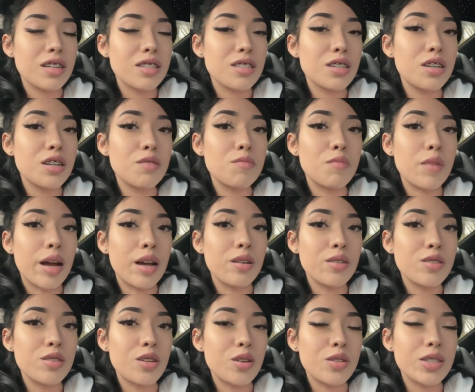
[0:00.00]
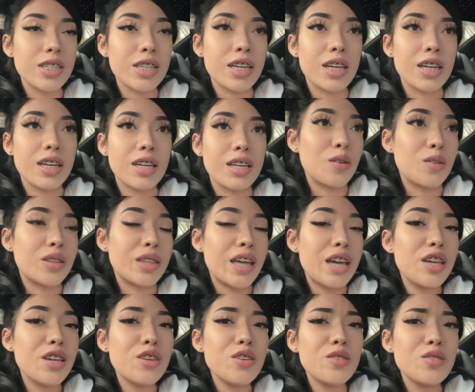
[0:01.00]
It's a good milestone to hit. So
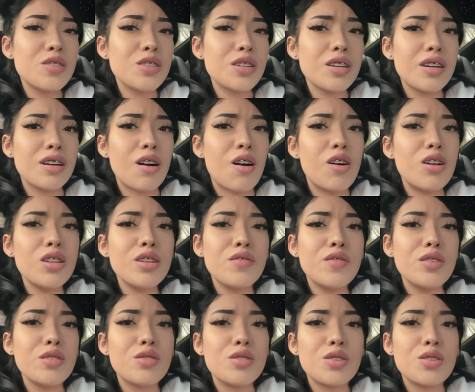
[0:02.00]
thank you to all of you